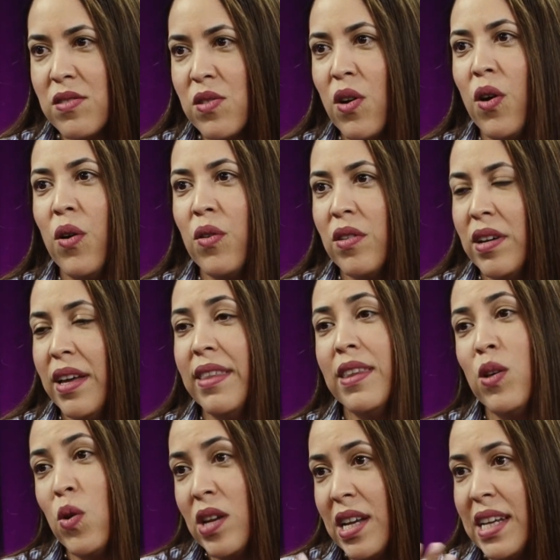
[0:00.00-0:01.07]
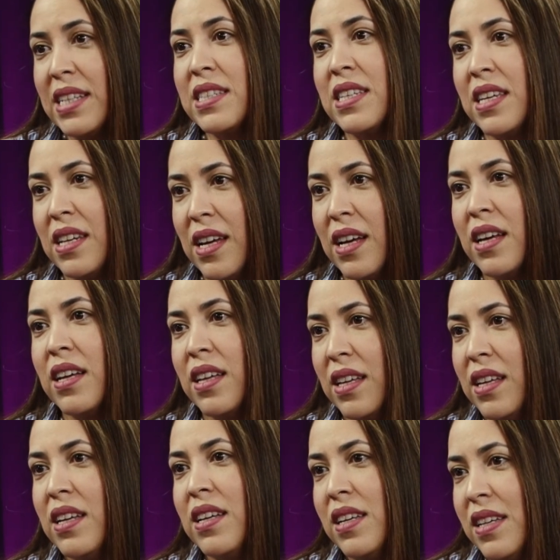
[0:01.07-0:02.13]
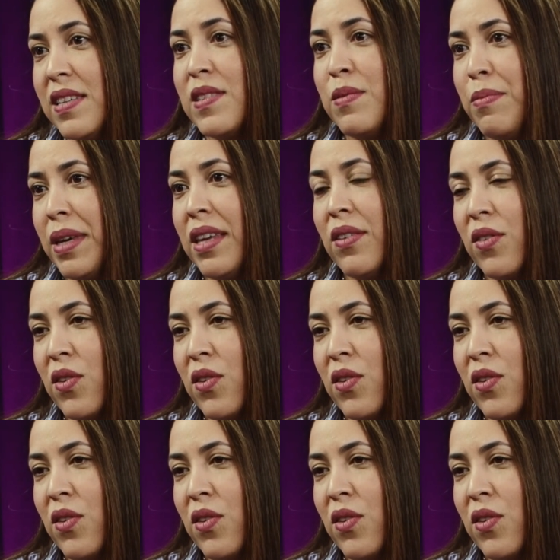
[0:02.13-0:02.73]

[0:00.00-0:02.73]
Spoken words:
So, and the only Latina is me.